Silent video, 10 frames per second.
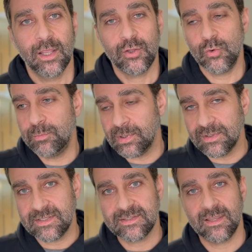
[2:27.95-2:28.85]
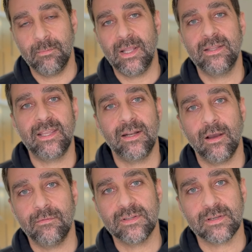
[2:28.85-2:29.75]
You build into the metadata
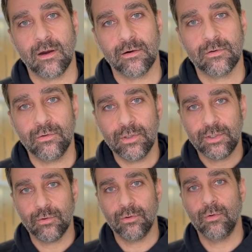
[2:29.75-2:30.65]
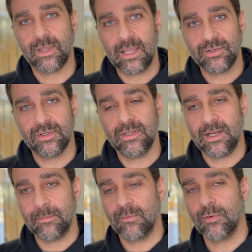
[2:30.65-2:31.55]
of this article your location, the
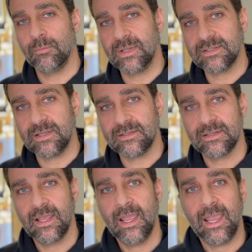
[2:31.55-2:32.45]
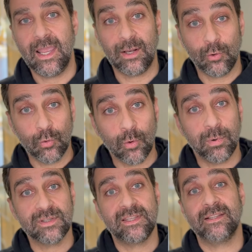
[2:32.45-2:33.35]
name of your business, and Google
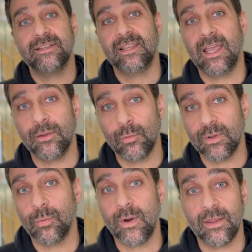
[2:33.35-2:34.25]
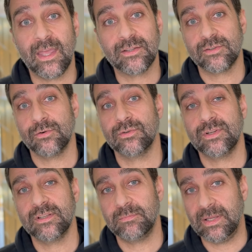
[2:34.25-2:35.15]
puts that together with where that
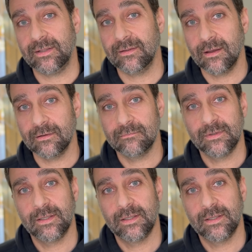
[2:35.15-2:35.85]
search is being done.